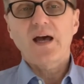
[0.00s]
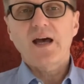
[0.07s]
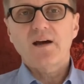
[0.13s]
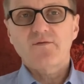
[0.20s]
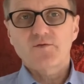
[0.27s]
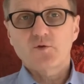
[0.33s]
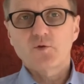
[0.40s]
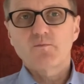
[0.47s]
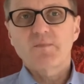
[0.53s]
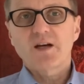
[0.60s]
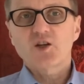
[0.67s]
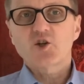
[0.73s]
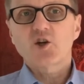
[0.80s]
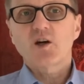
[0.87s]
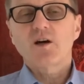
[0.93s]
have to
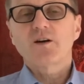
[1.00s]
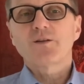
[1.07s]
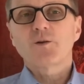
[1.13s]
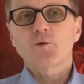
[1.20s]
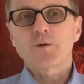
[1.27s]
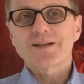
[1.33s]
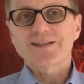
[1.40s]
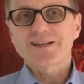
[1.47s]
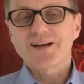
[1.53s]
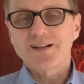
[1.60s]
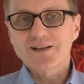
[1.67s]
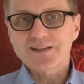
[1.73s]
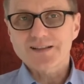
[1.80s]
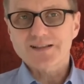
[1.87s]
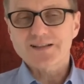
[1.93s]
measure the
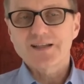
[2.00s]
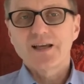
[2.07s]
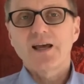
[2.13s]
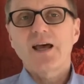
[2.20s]
results